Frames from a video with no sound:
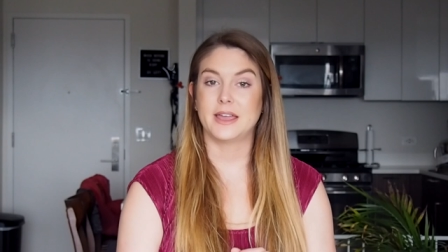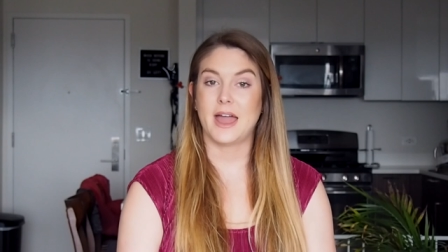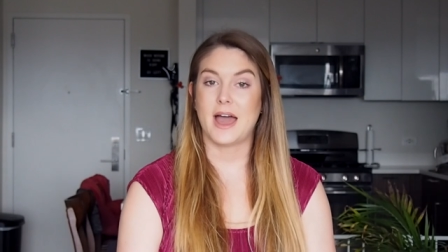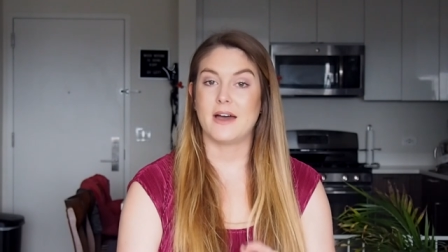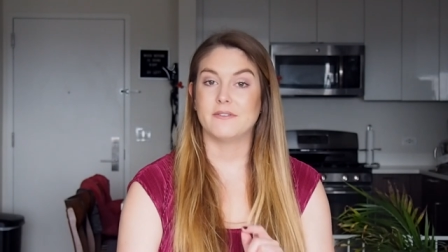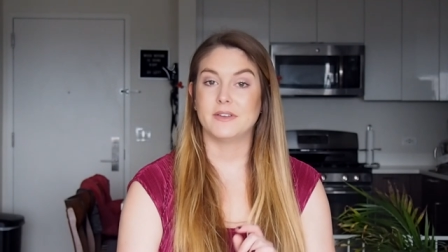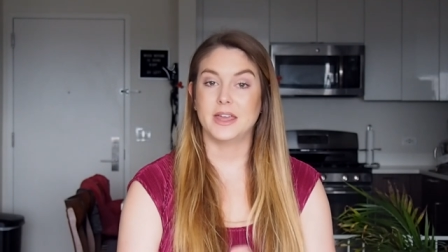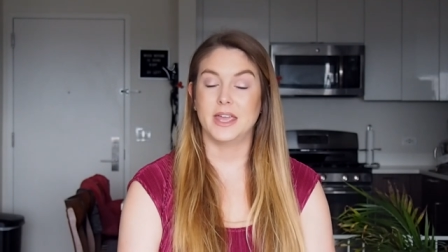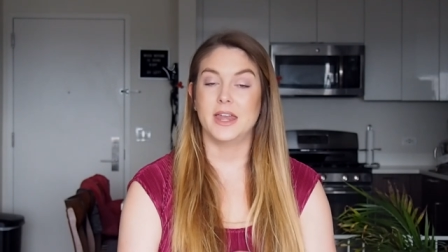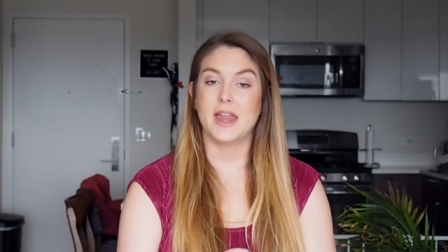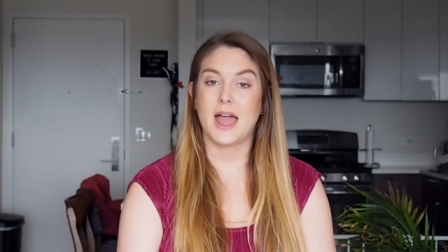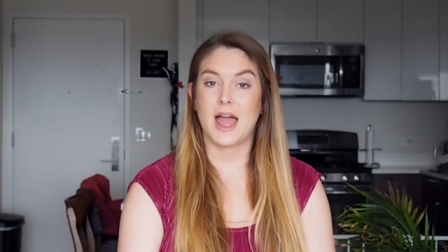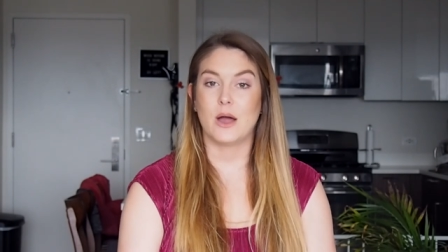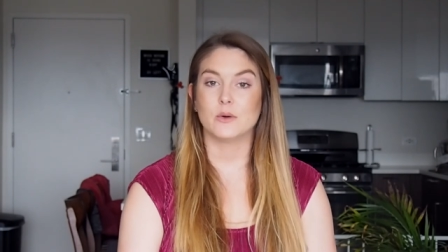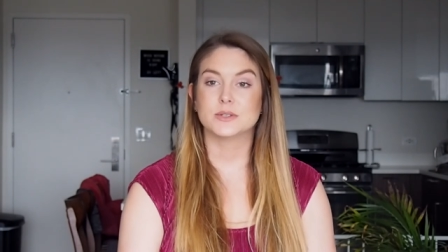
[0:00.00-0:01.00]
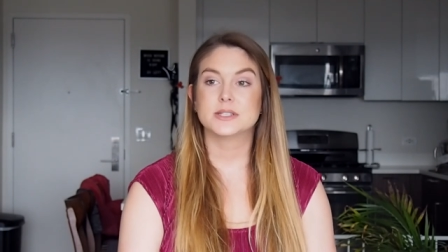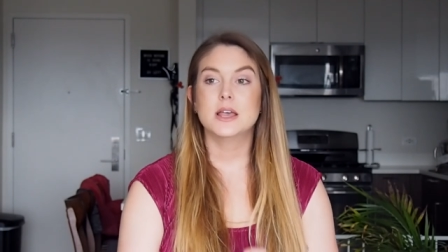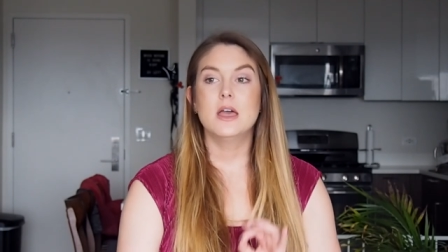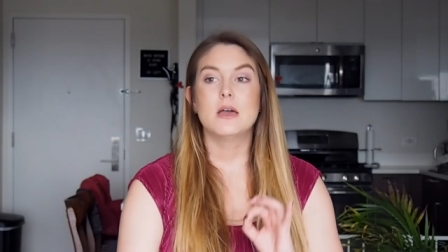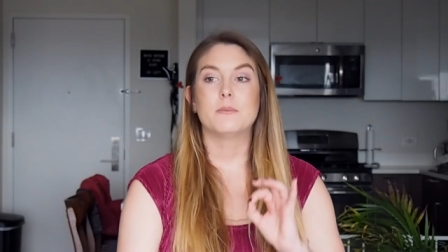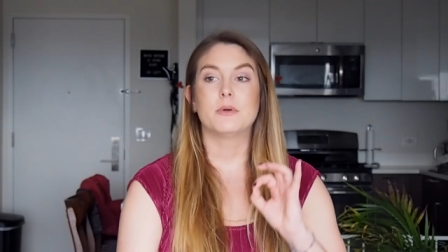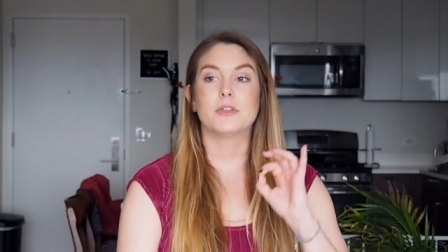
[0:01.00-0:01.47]
have in house,
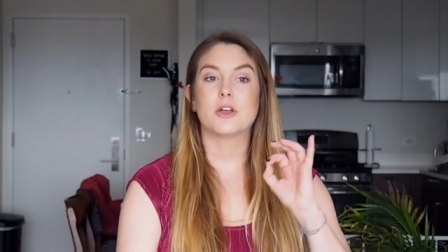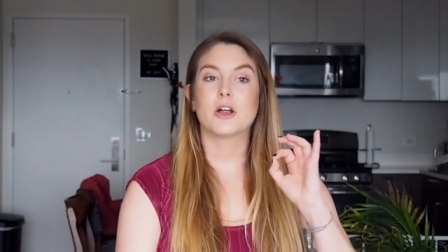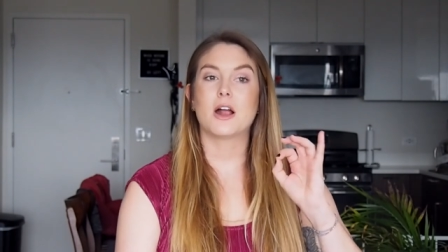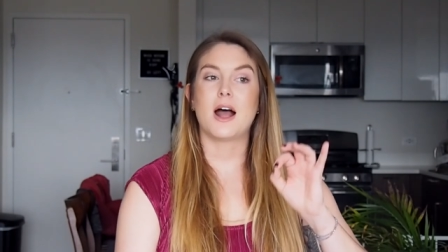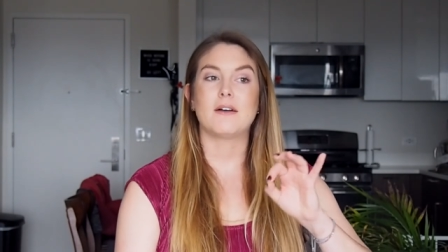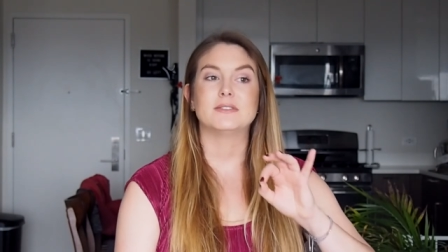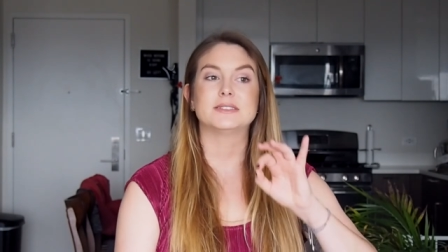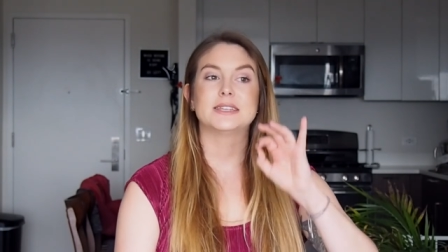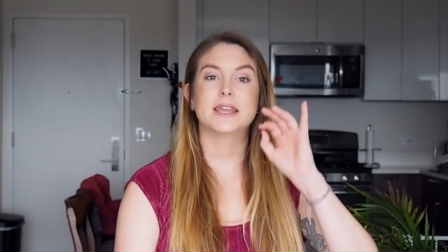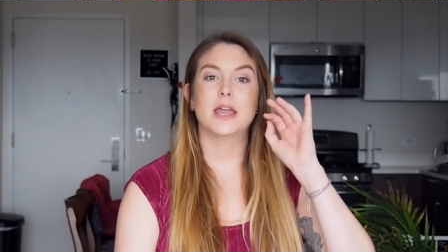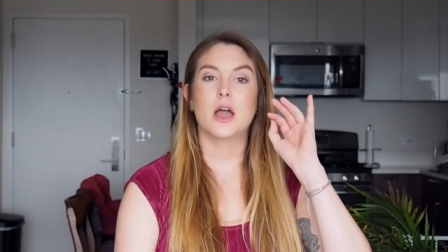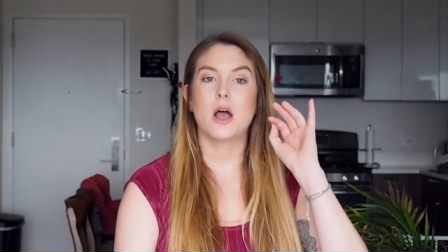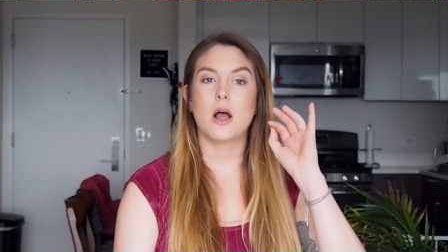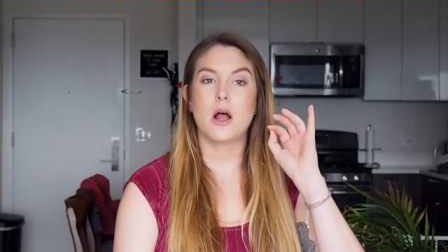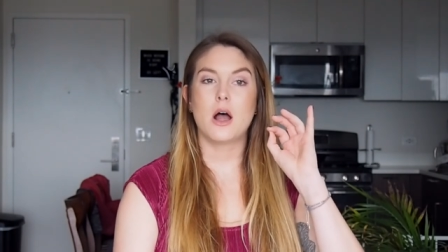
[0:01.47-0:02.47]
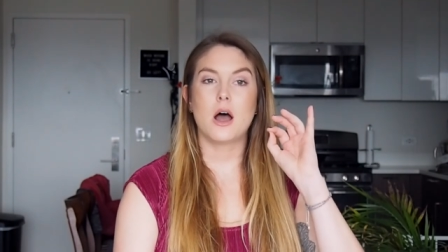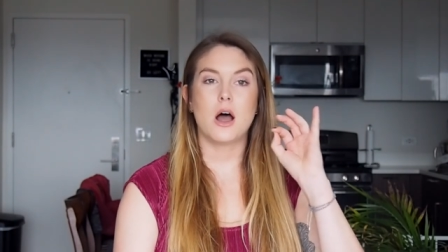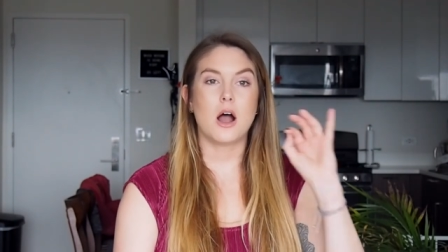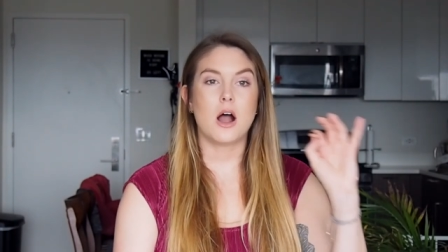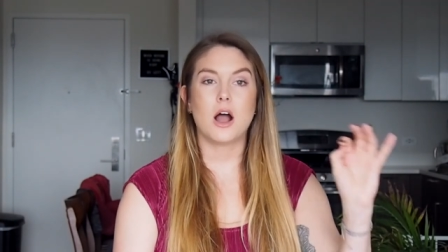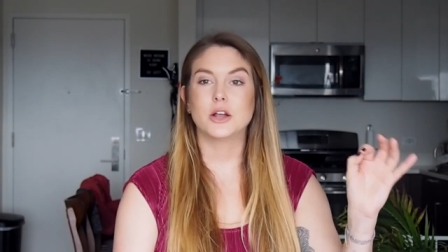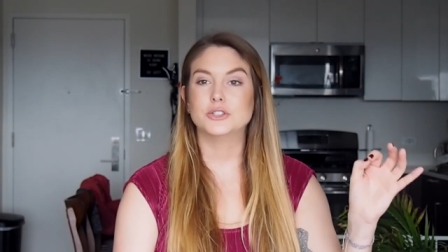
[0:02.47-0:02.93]
but there are obviously
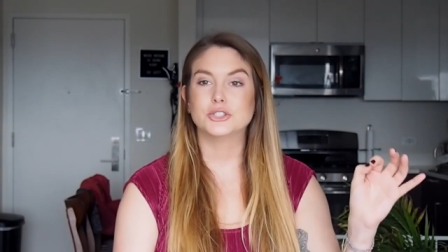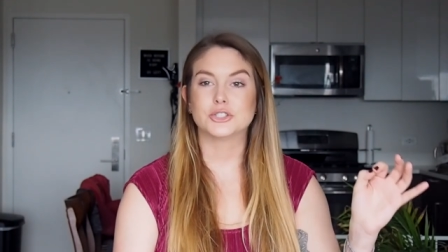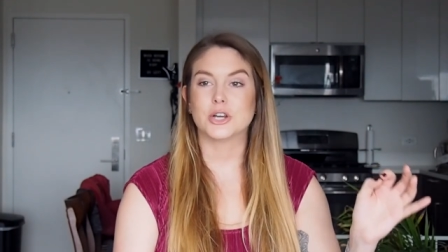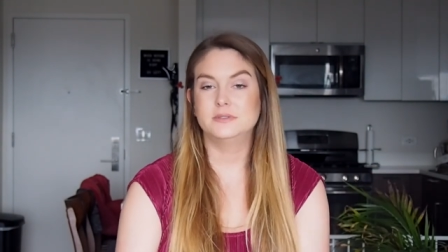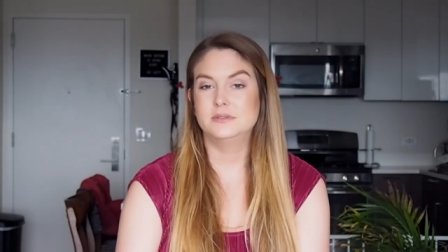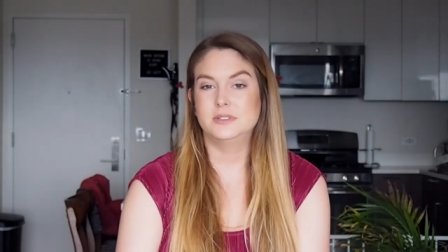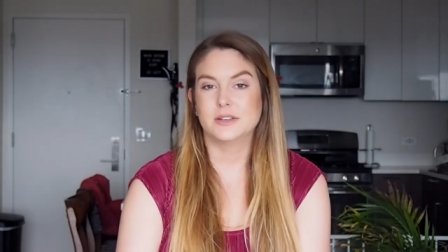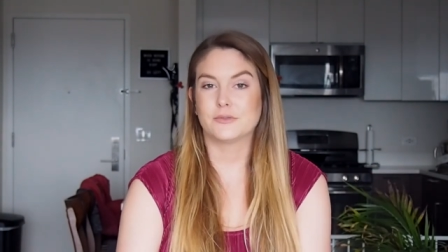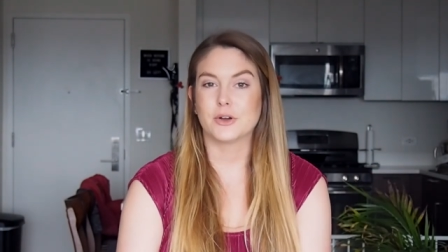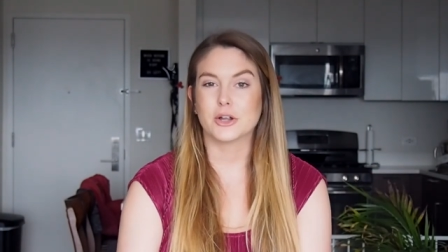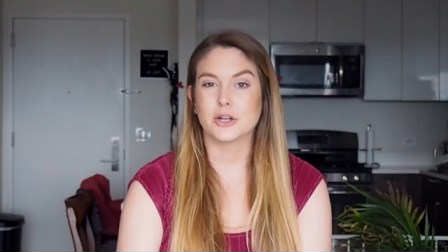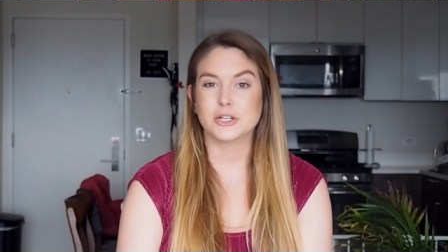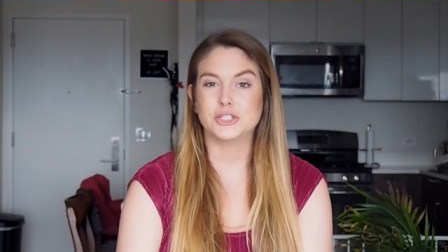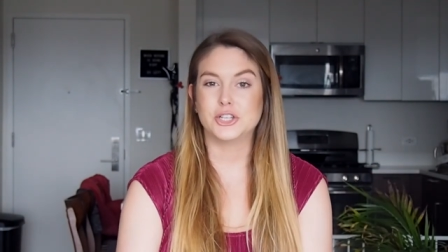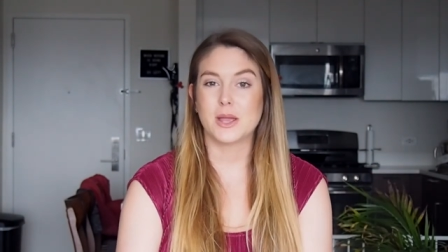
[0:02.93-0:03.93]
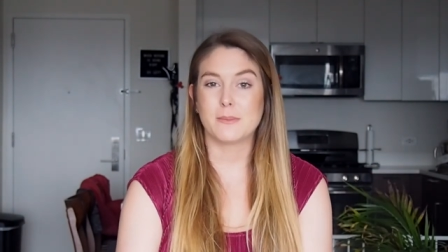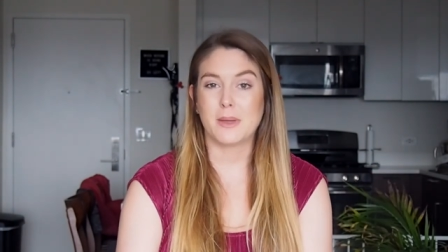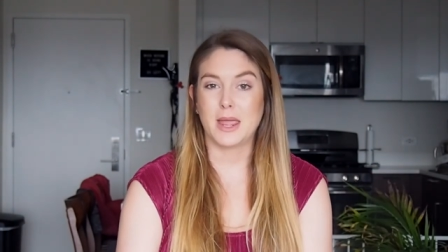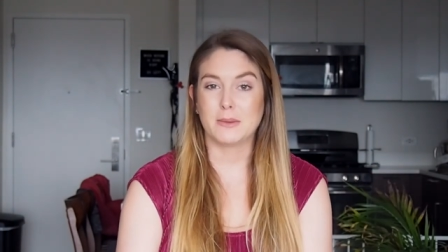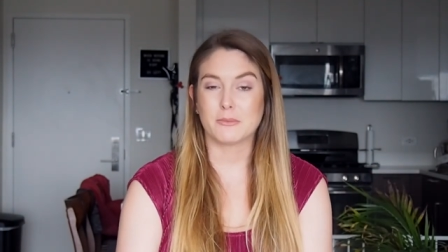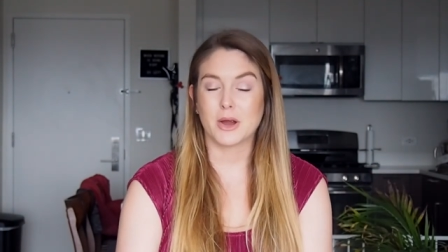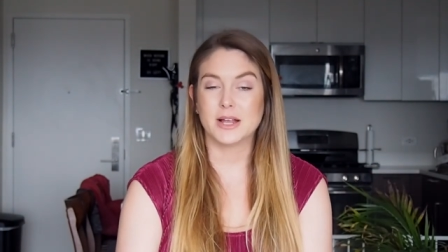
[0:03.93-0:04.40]
a hundred different good
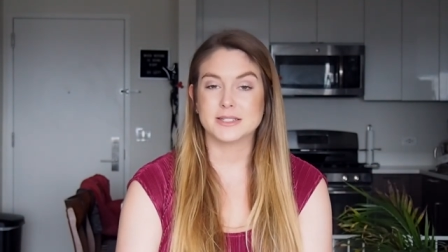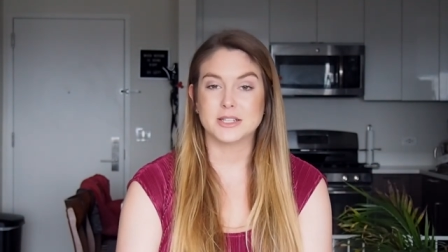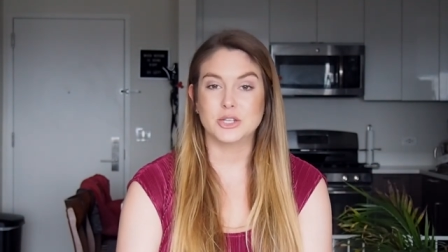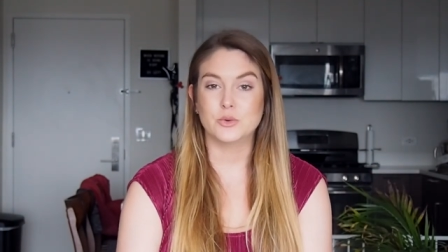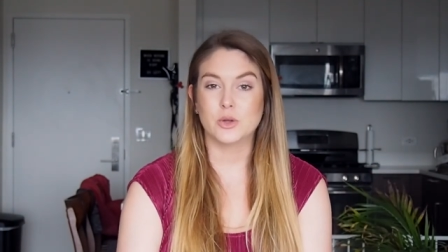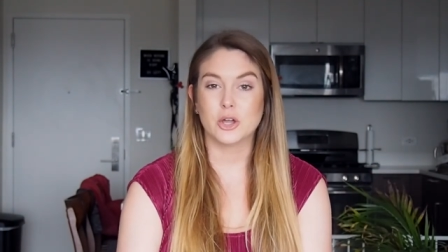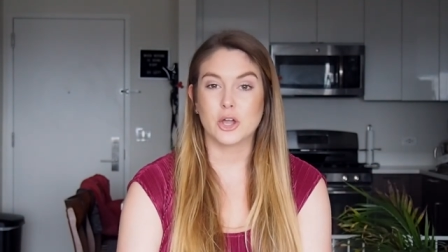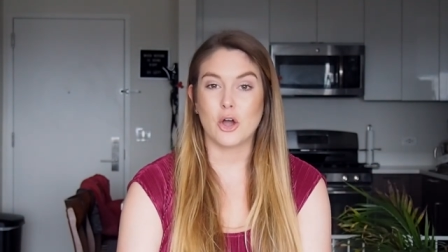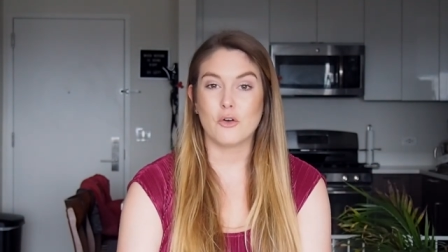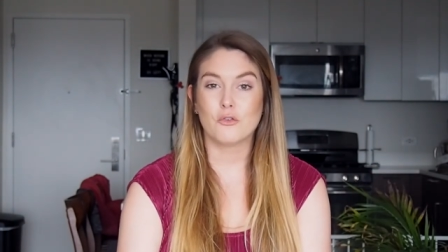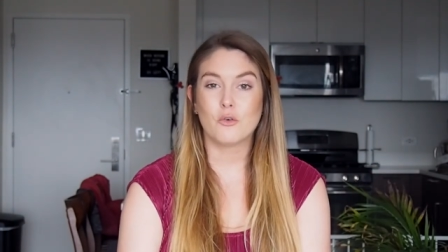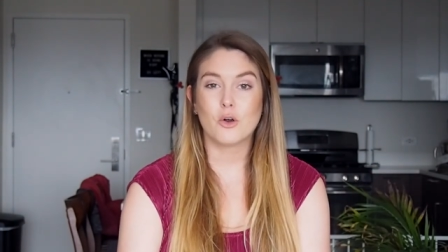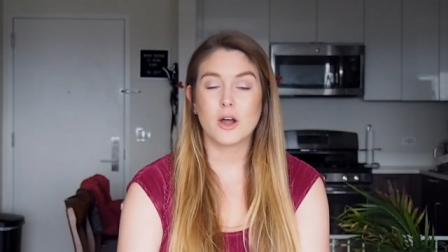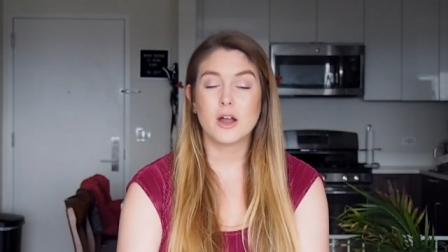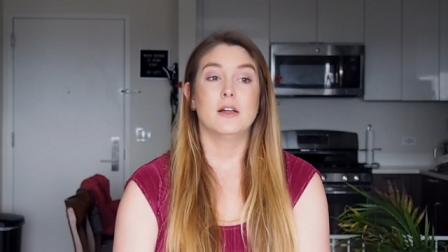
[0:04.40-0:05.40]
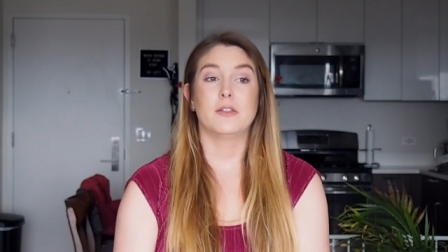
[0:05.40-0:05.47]
champagne brands that you could go for.